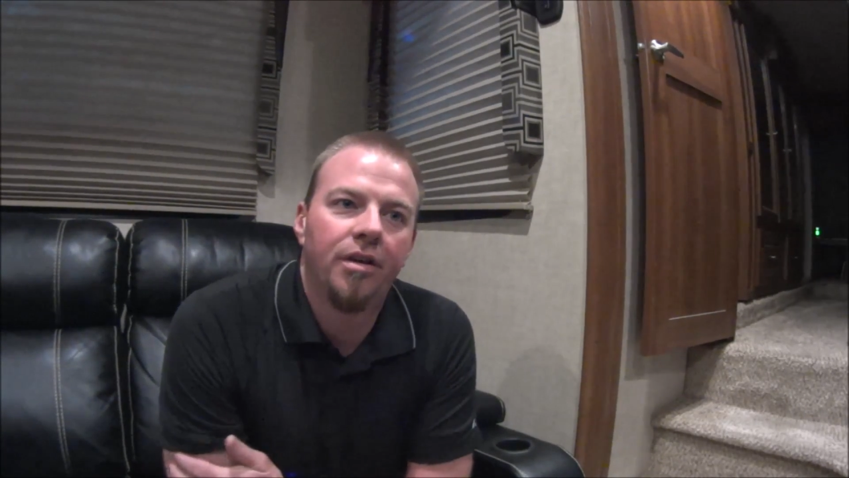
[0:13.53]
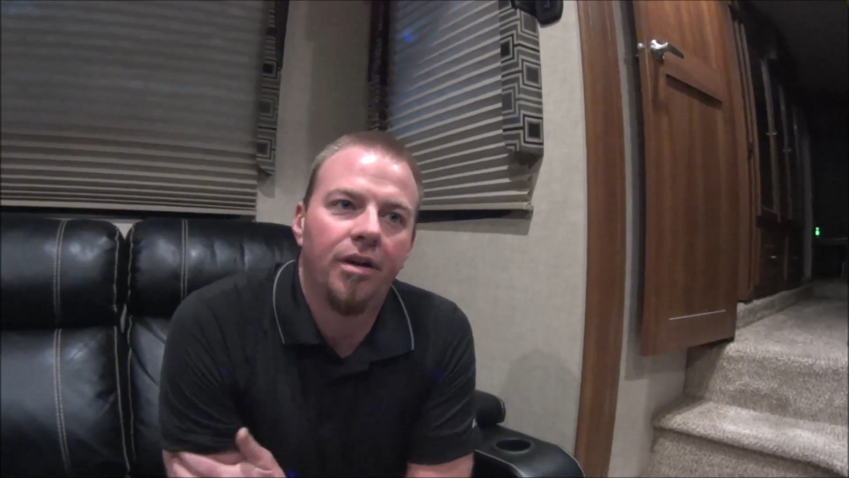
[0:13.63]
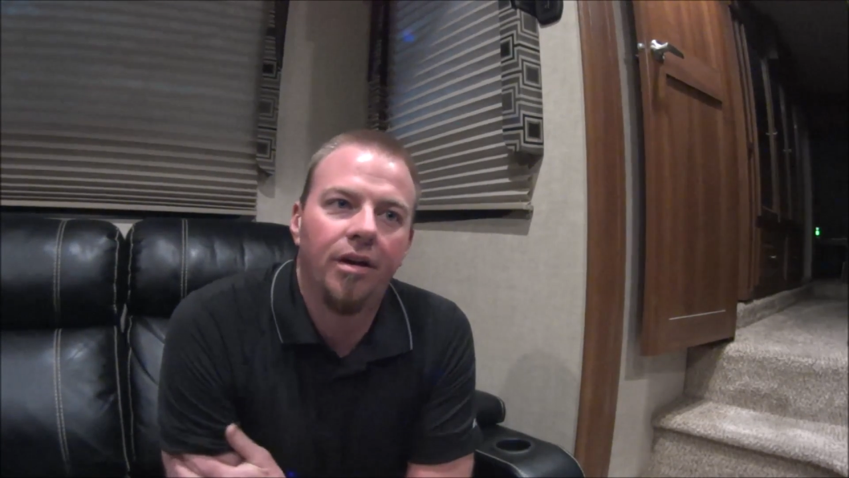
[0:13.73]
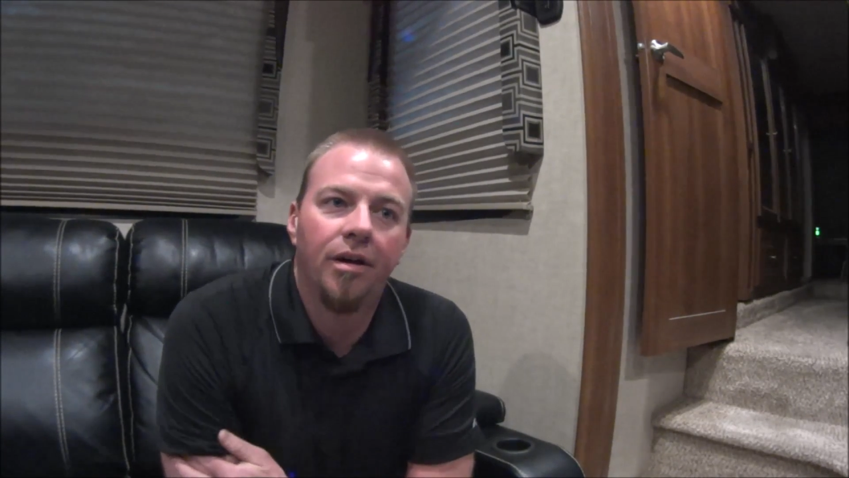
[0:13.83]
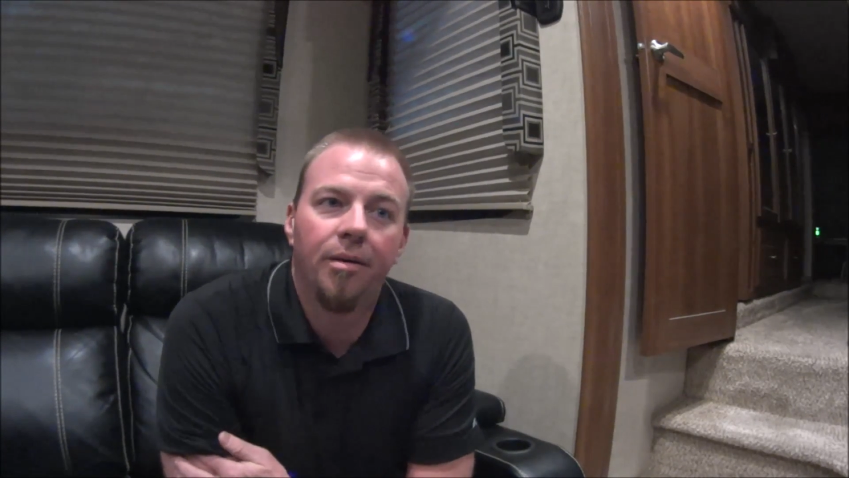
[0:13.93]

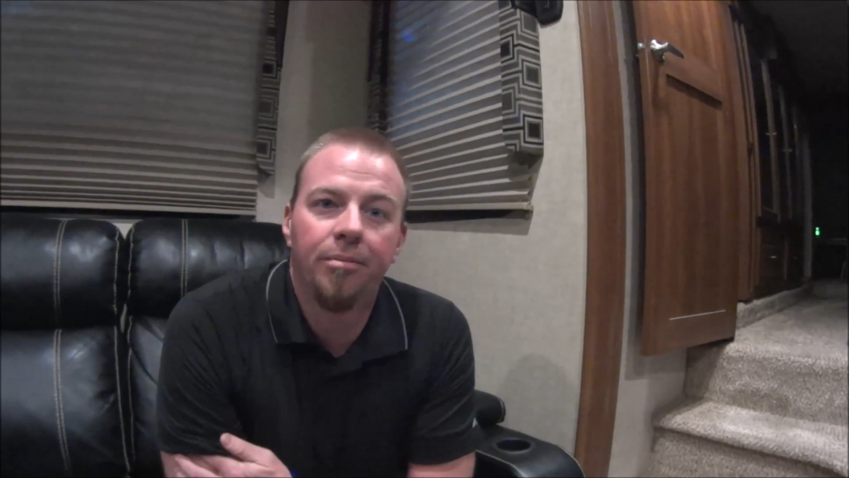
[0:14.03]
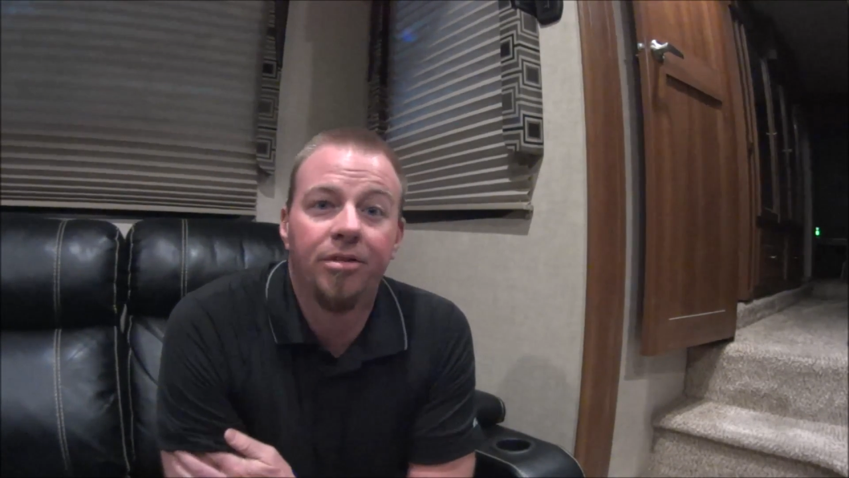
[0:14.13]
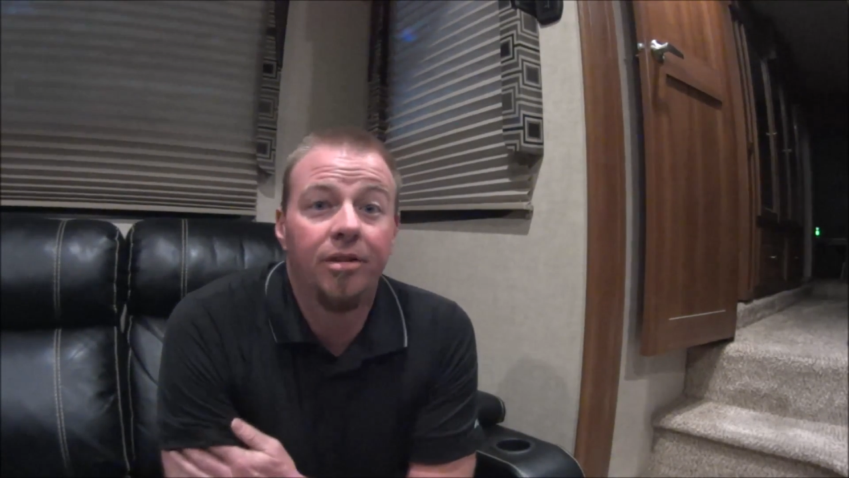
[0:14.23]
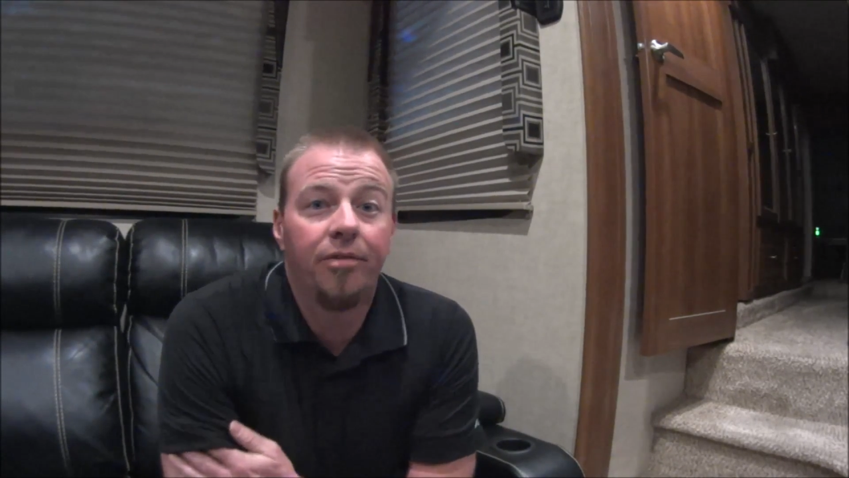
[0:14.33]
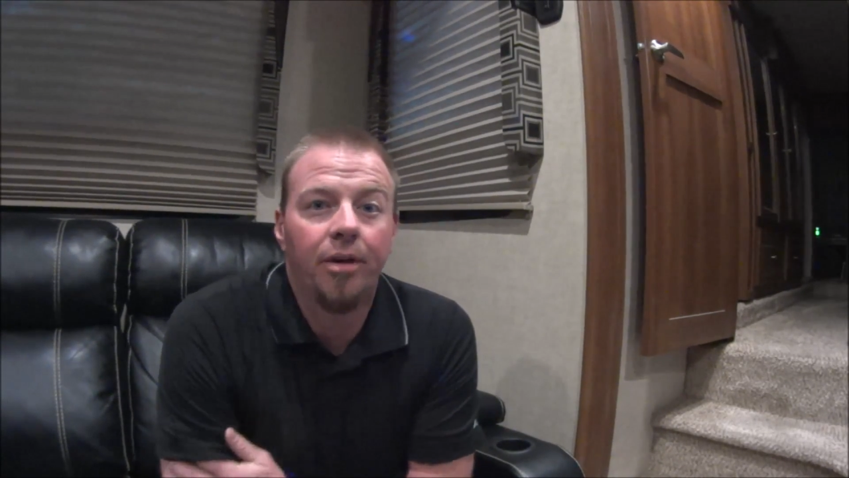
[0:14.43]
to
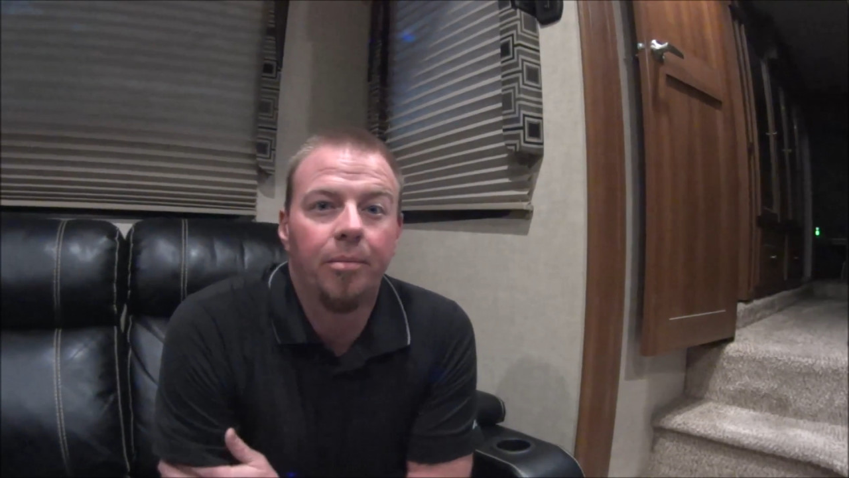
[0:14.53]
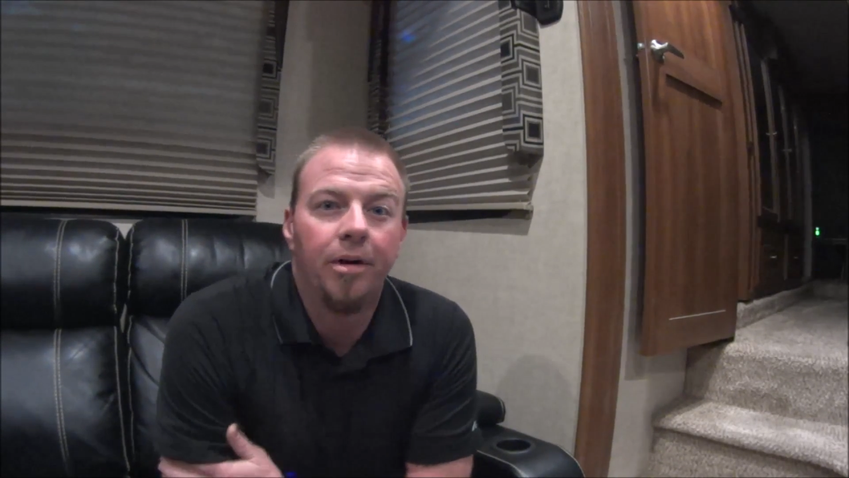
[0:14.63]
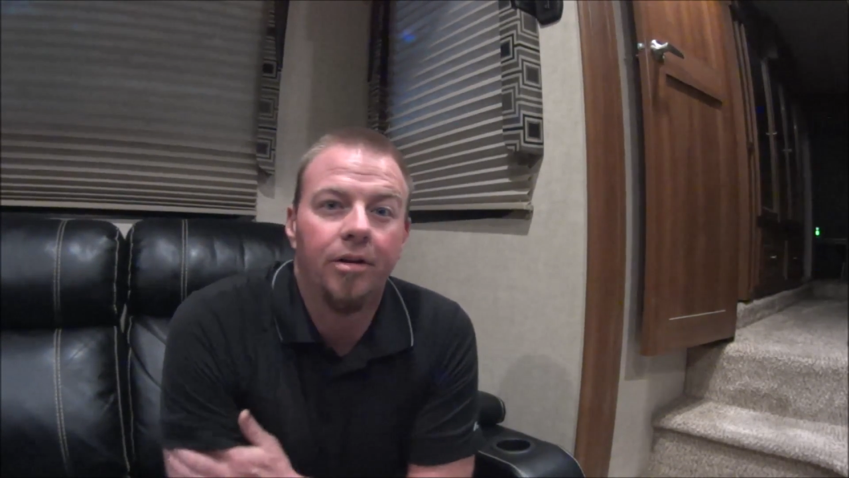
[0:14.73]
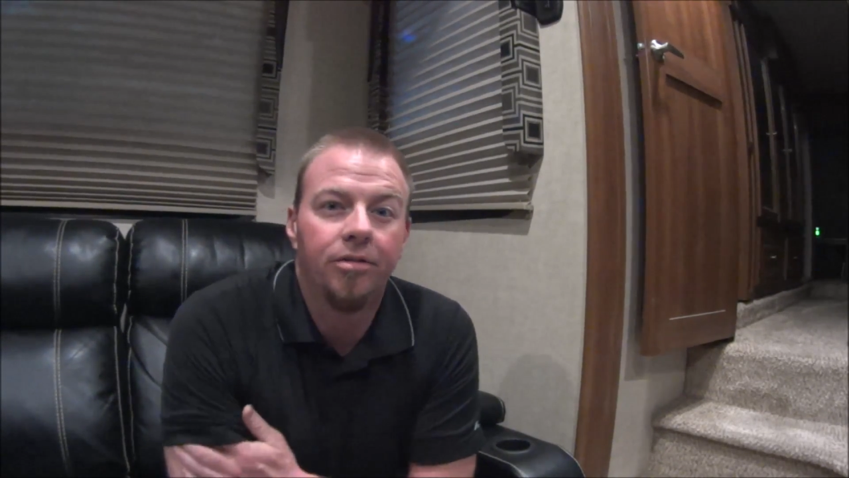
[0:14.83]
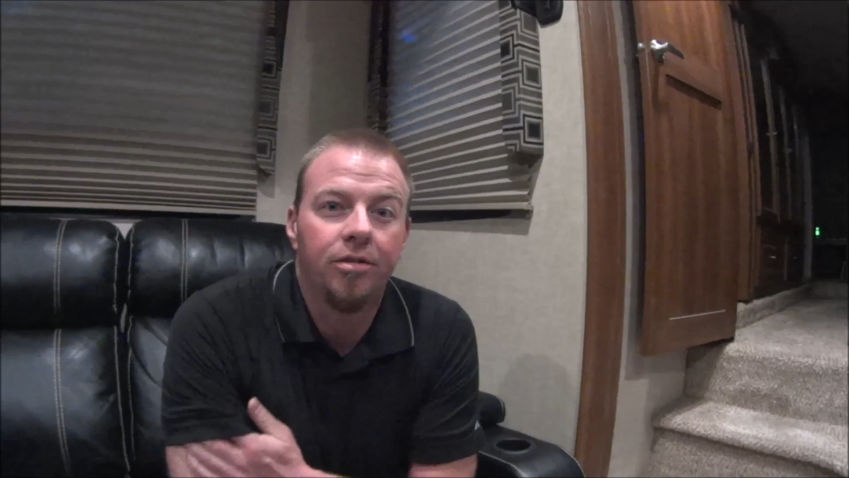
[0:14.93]
see if anybody
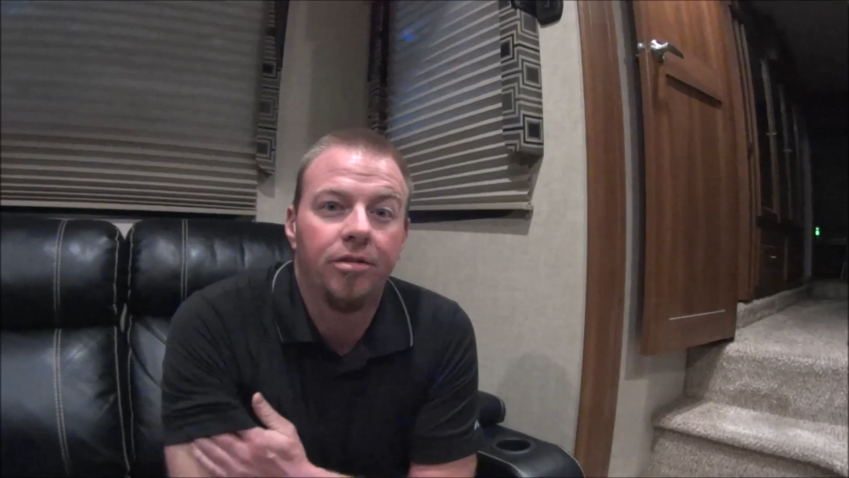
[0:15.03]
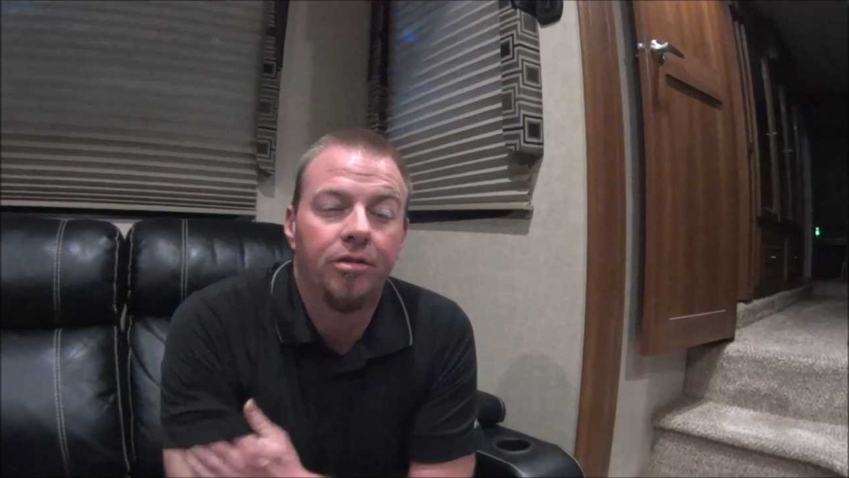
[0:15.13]
else is